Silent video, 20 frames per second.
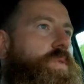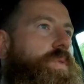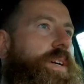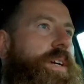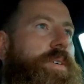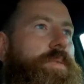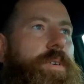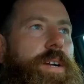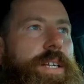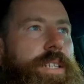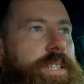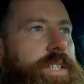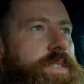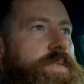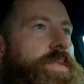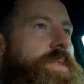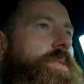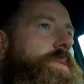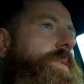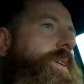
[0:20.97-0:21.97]
We've had races
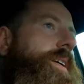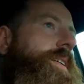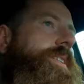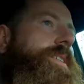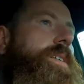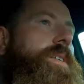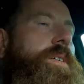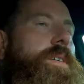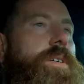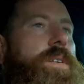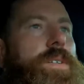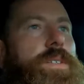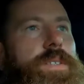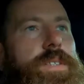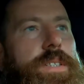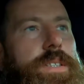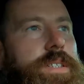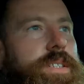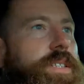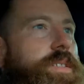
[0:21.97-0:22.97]
for the race cars.
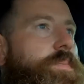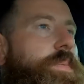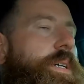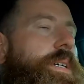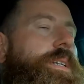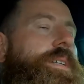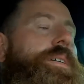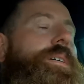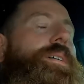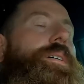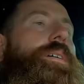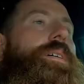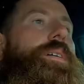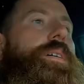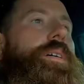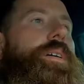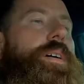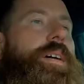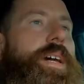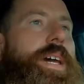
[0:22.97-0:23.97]
It's just been
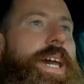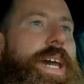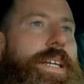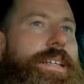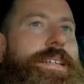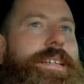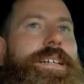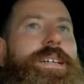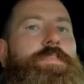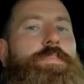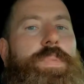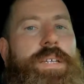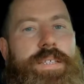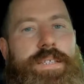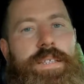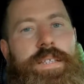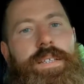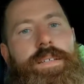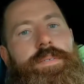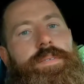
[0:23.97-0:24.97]
hectic and
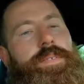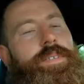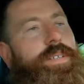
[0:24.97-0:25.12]
busy,